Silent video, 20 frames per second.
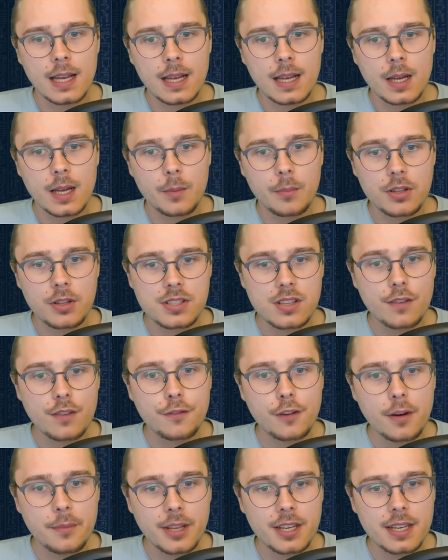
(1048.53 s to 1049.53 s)
monster
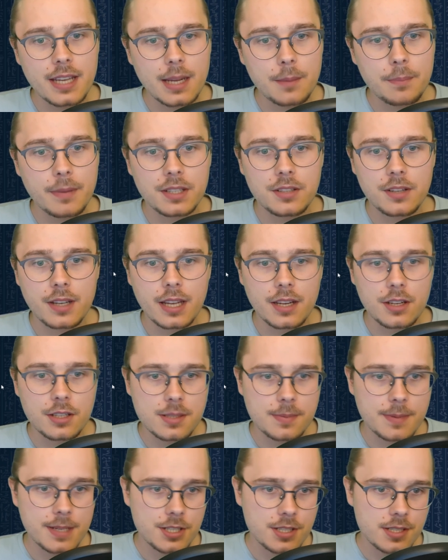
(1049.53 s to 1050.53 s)
from your deck, but you cannot
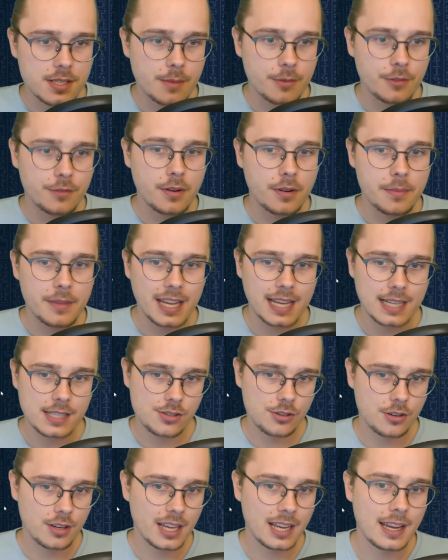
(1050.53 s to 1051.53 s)
special summon from the
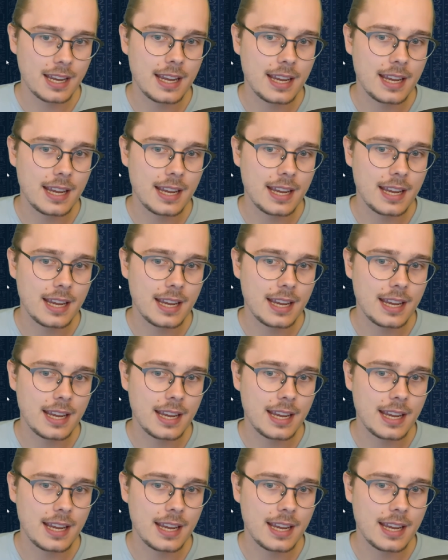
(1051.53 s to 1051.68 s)
extra deck